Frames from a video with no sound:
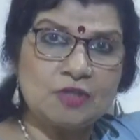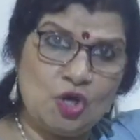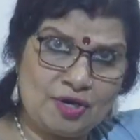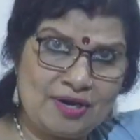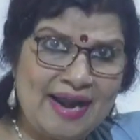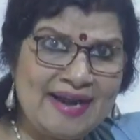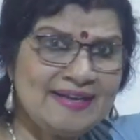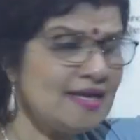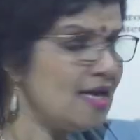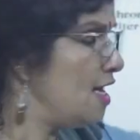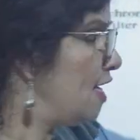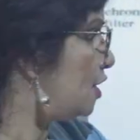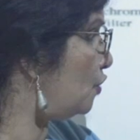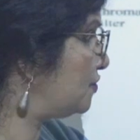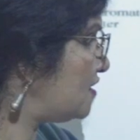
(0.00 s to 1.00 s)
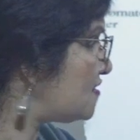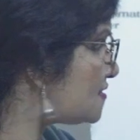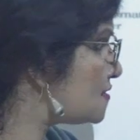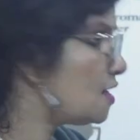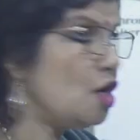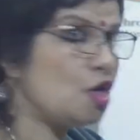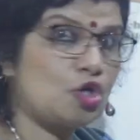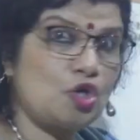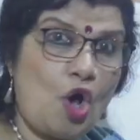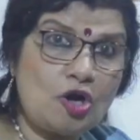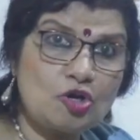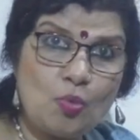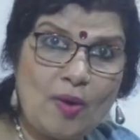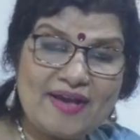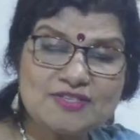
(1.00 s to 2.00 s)
Alright. Now this
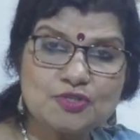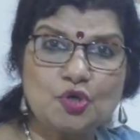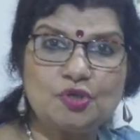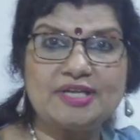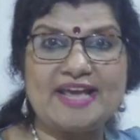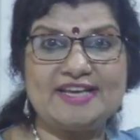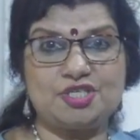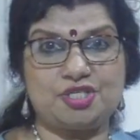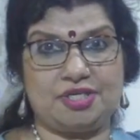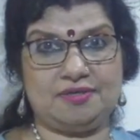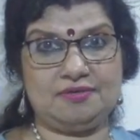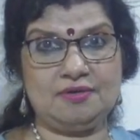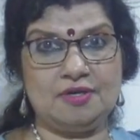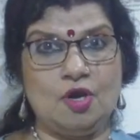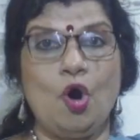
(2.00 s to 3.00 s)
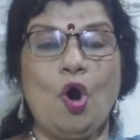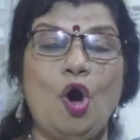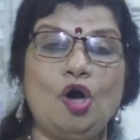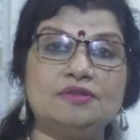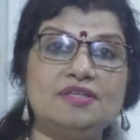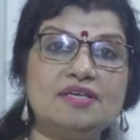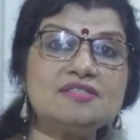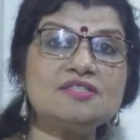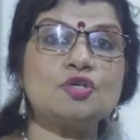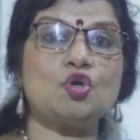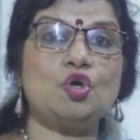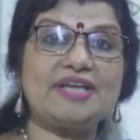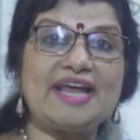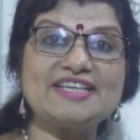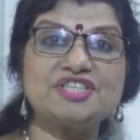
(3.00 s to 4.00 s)
clockwise rotation or this
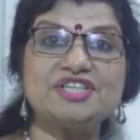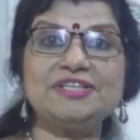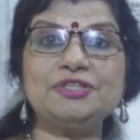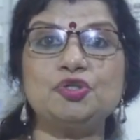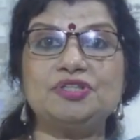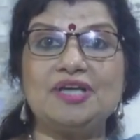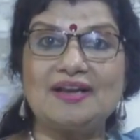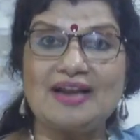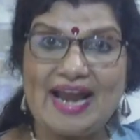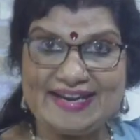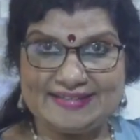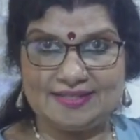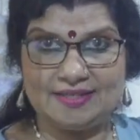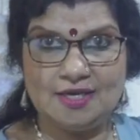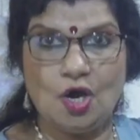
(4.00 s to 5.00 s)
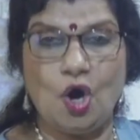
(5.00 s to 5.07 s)
rotation to the right